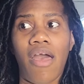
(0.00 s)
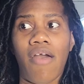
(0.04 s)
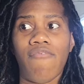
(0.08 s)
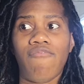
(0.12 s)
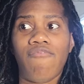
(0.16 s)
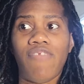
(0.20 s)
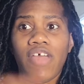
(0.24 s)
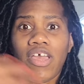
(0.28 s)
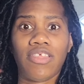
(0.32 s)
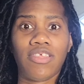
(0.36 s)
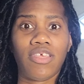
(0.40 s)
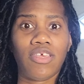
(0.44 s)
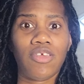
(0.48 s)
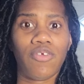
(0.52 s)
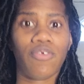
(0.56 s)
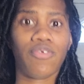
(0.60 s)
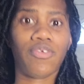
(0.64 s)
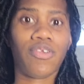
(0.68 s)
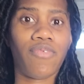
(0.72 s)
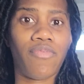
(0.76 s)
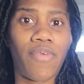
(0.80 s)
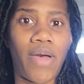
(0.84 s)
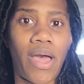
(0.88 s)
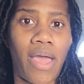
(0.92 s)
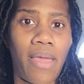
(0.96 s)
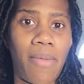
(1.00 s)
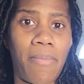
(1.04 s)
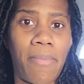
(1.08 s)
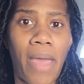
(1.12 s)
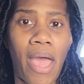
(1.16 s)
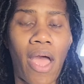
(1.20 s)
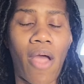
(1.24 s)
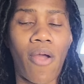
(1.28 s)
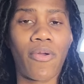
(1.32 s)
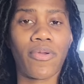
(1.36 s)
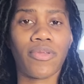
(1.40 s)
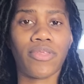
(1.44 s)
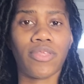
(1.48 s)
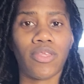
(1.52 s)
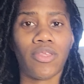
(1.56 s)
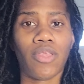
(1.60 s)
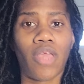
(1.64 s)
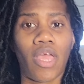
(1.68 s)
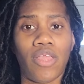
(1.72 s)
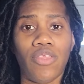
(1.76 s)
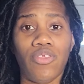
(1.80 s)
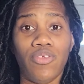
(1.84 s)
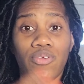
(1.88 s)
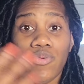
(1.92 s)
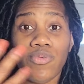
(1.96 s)
Facing your divine powers
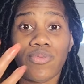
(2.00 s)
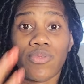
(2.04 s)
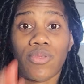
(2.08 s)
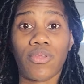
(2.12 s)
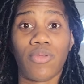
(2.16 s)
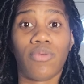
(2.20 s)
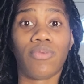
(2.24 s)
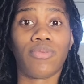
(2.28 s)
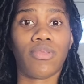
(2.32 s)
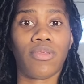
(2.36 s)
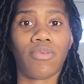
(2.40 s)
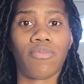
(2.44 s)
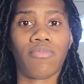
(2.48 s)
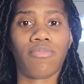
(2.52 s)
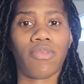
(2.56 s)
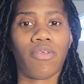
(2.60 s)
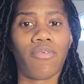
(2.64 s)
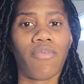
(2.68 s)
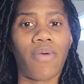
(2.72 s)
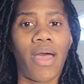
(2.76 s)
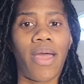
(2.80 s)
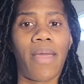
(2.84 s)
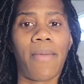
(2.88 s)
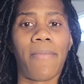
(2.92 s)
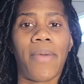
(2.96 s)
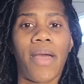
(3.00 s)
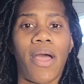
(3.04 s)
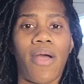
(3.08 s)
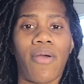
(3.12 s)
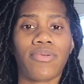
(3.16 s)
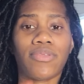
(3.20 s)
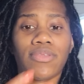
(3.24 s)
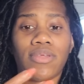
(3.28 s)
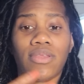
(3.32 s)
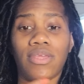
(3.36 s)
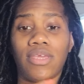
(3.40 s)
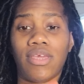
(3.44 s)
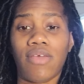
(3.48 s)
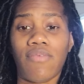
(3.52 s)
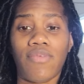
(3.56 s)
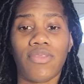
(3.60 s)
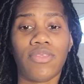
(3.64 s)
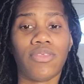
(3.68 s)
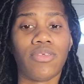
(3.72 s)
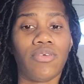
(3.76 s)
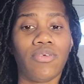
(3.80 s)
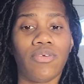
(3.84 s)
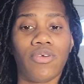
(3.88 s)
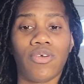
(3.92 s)
and using those divine powers that are given to you.